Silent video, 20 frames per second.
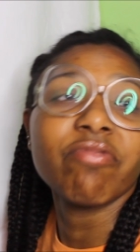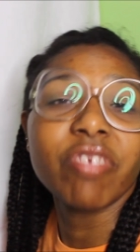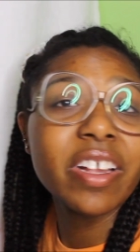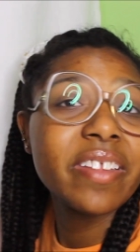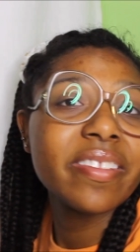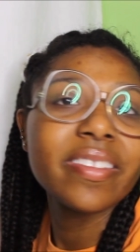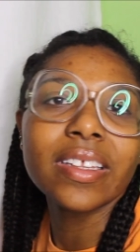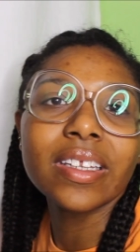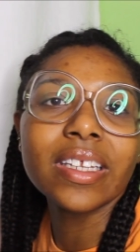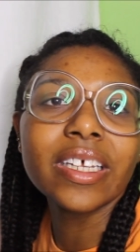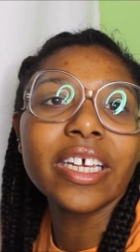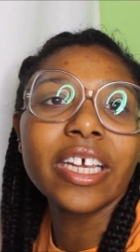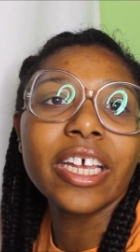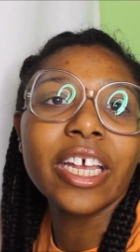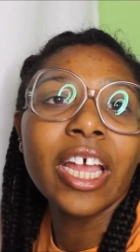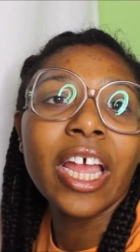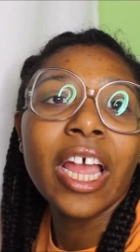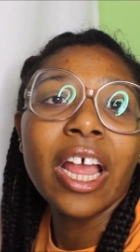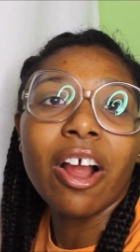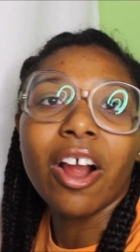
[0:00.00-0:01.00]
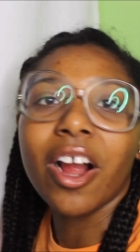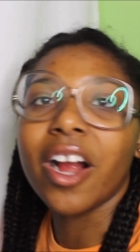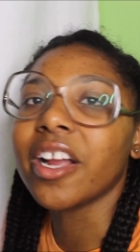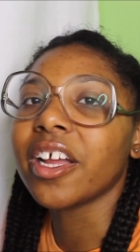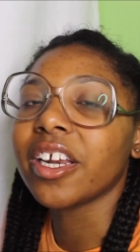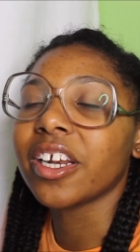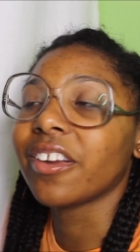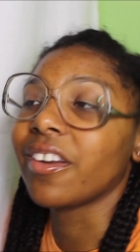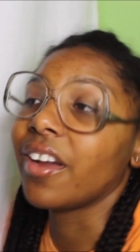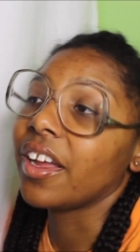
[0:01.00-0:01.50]
recently,
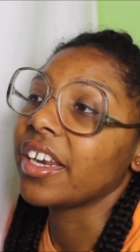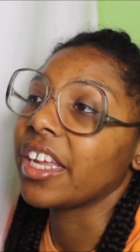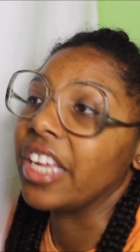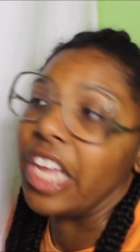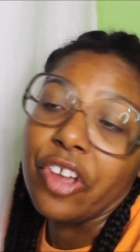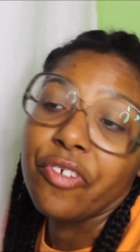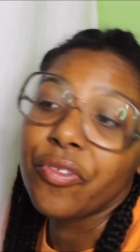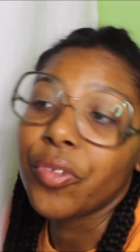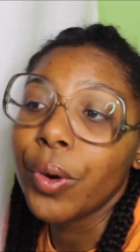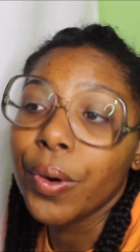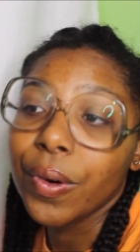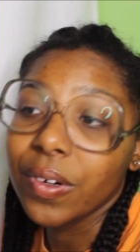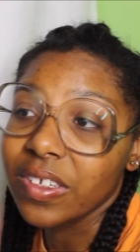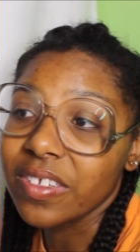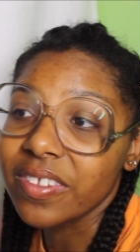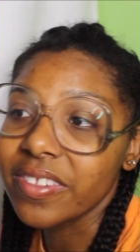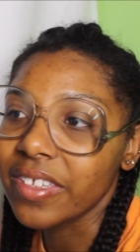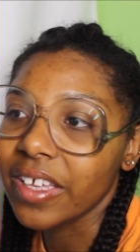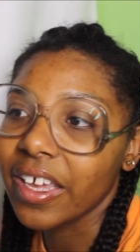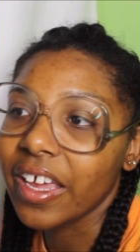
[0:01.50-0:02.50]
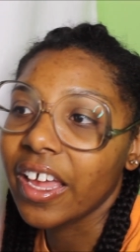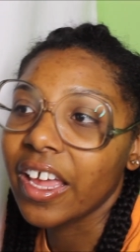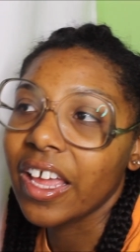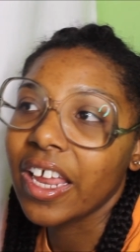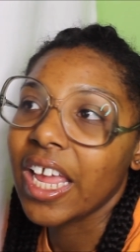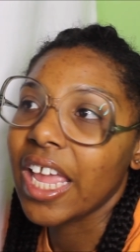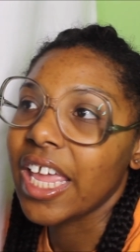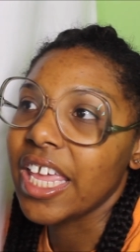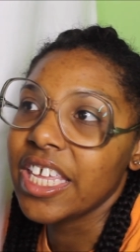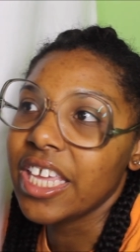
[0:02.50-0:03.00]
Ariana Grande came forward and
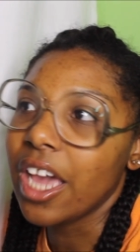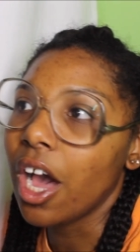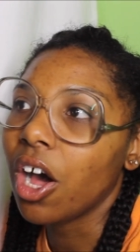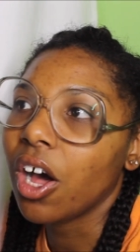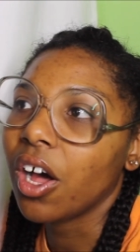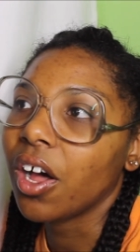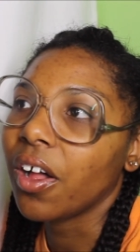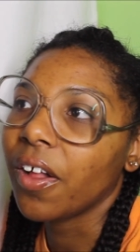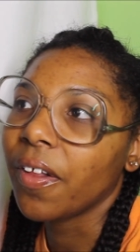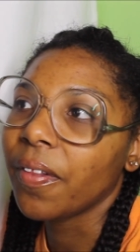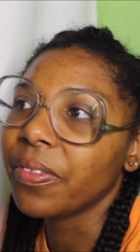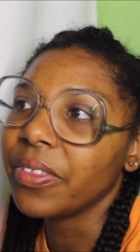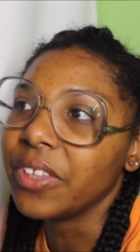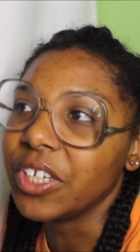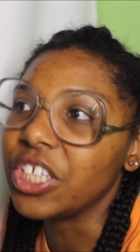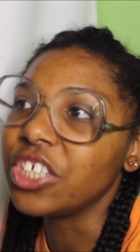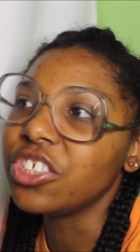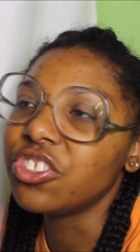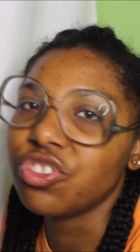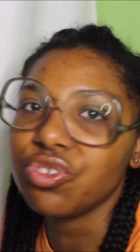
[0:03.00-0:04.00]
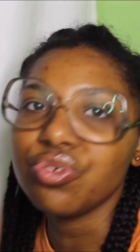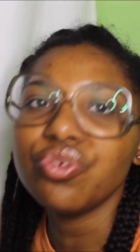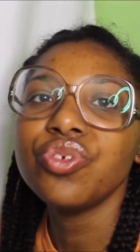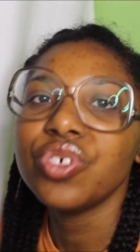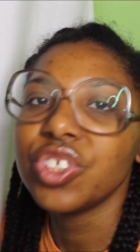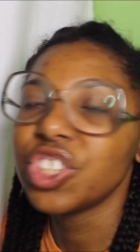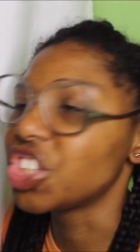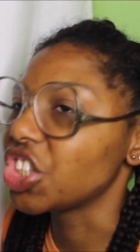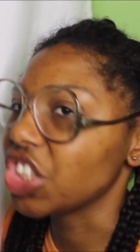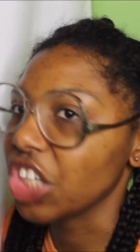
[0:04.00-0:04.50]
said, y'all need to
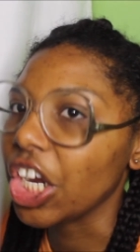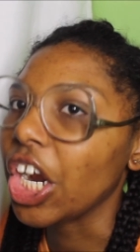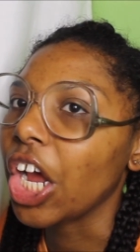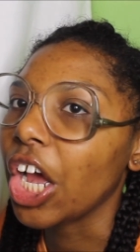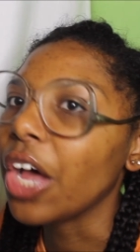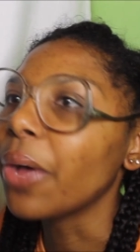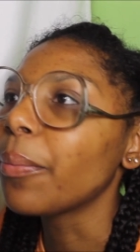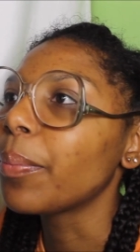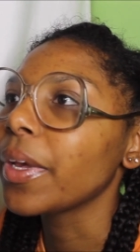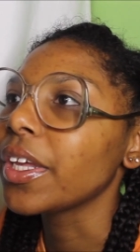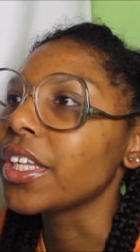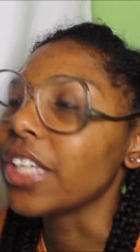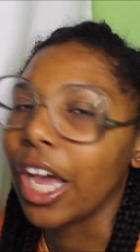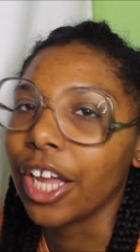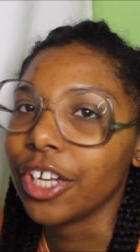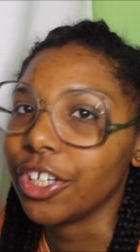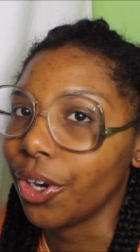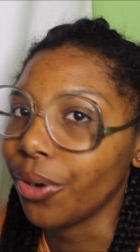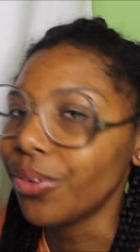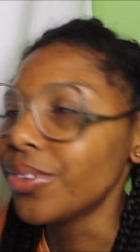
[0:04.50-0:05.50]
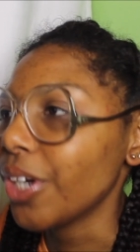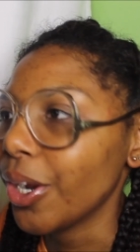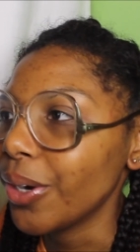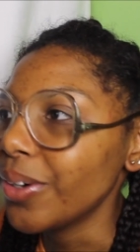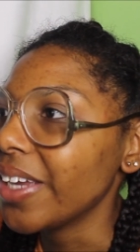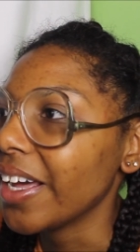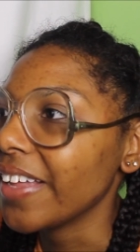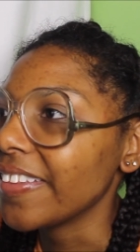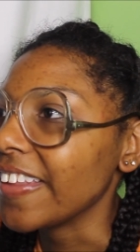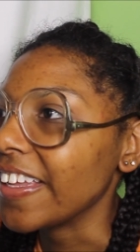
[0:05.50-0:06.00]
shut up. Y'all don't know
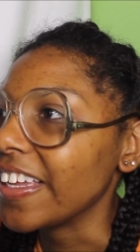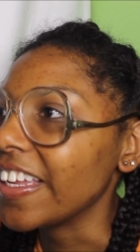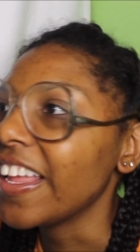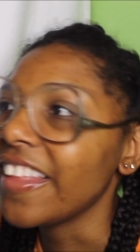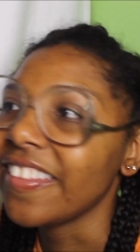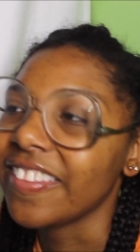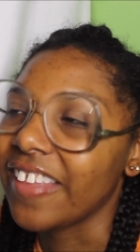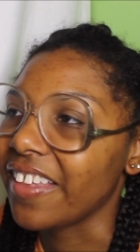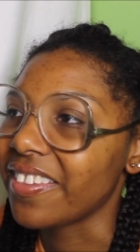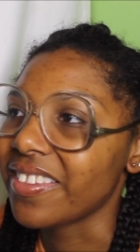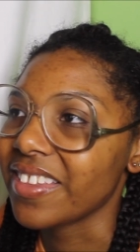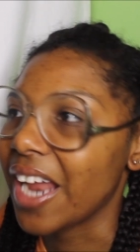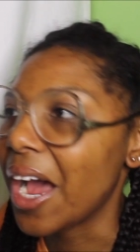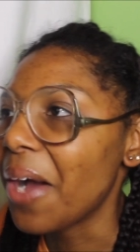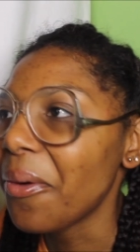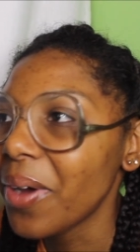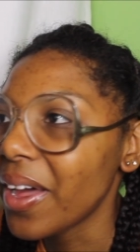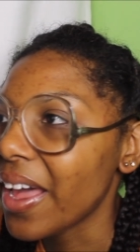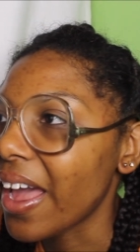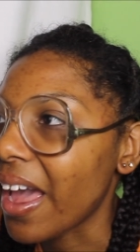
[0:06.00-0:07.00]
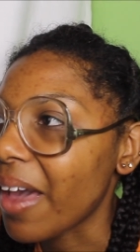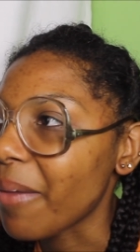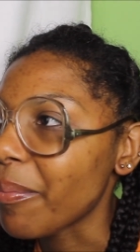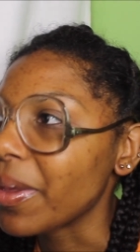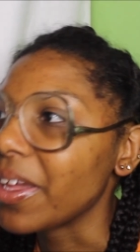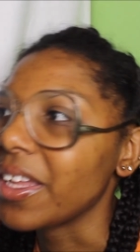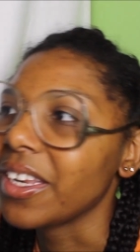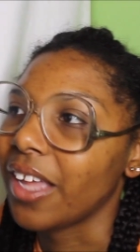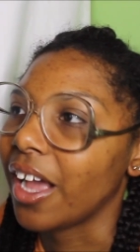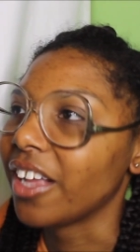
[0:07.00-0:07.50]
nothing. That's not what
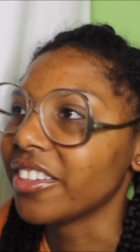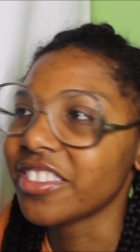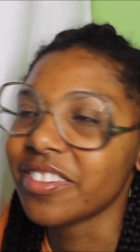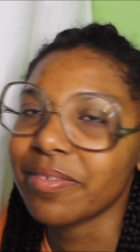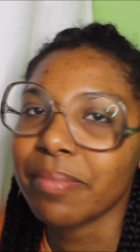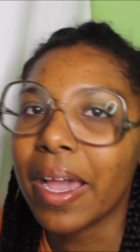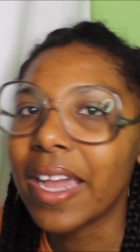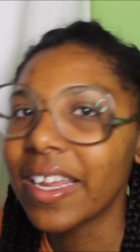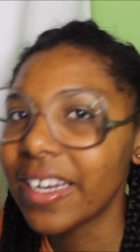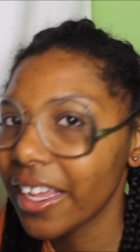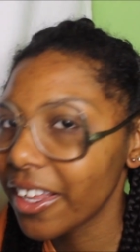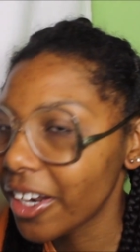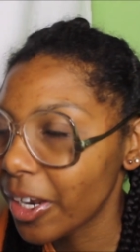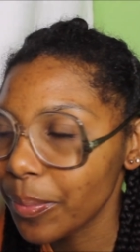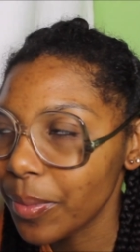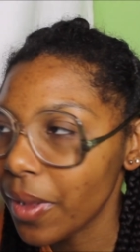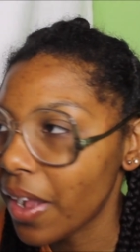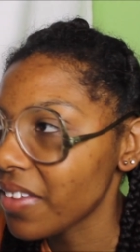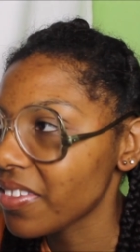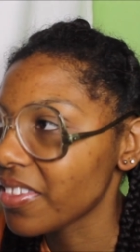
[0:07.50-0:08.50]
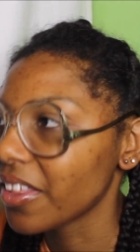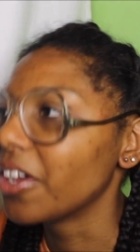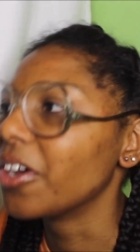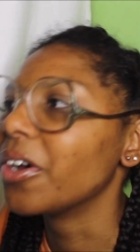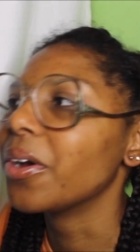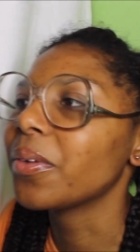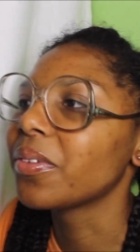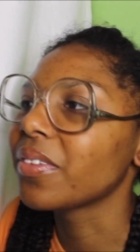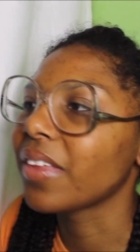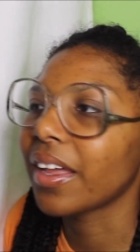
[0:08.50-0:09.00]
happened. Y'all just made that up
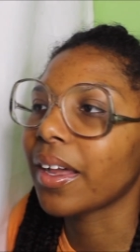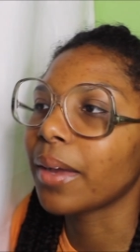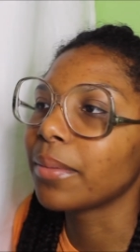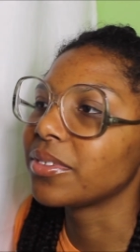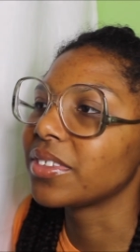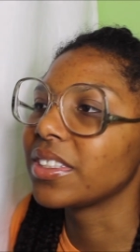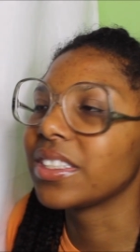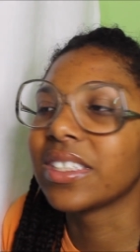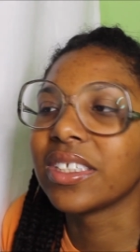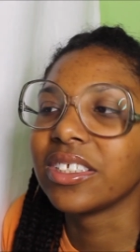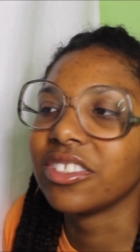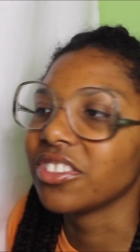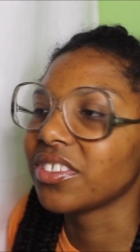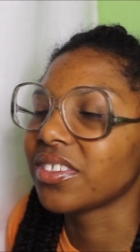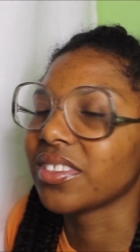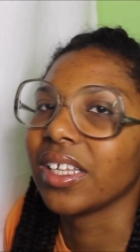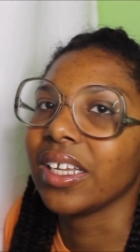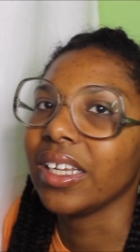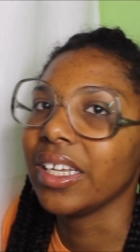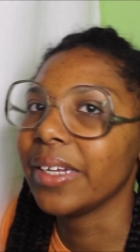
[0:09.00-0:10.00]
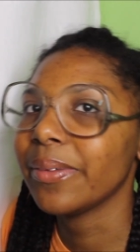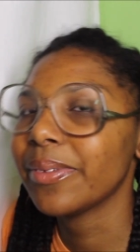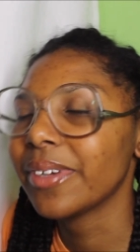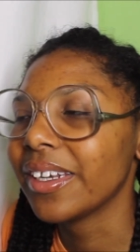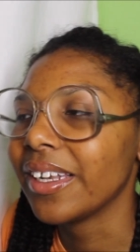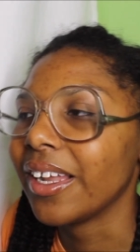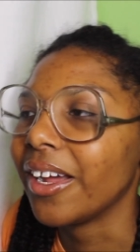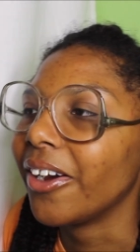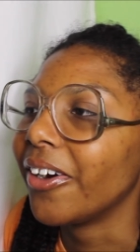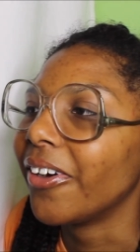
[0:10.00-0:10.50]
yourselves. Like, I'm thinking just leave it
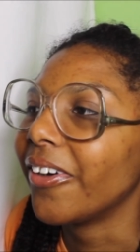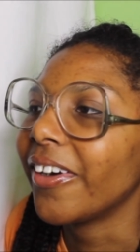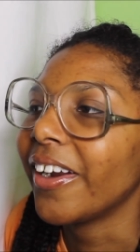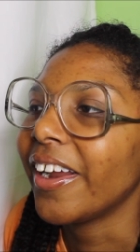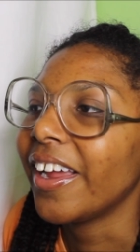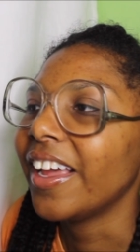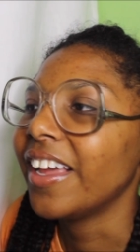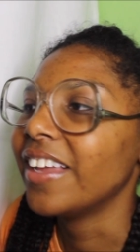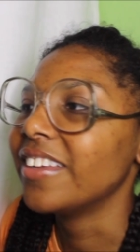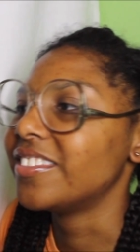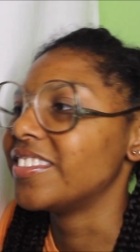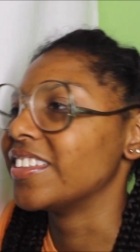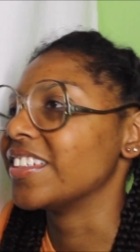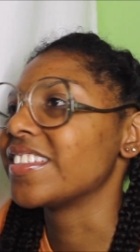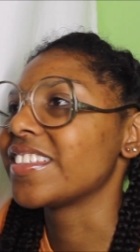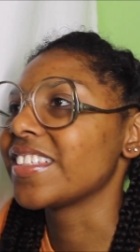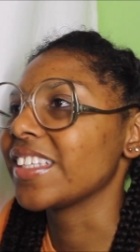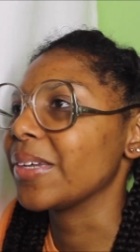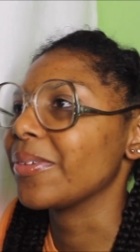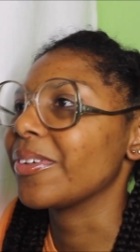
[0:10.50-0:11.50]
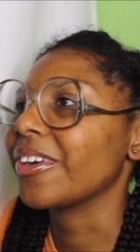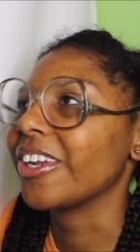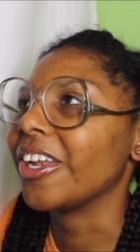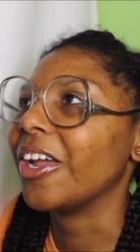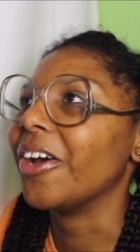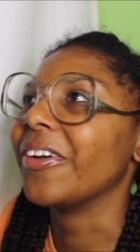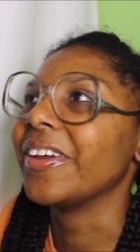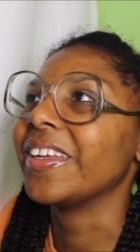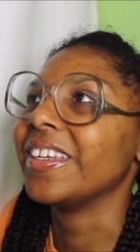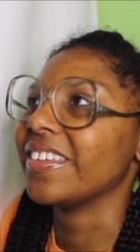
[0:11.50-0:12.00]
alone. Just leave it
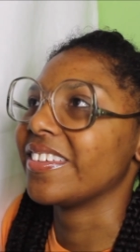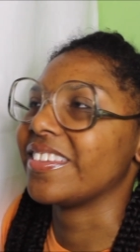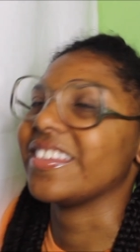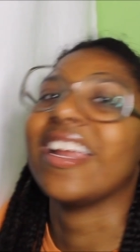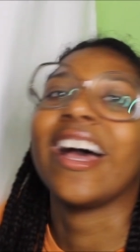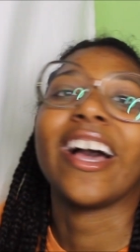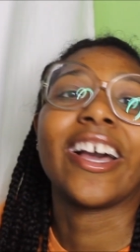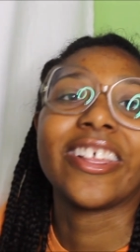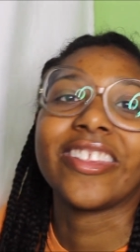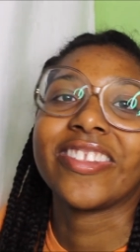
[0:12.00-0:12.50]
alone. It does not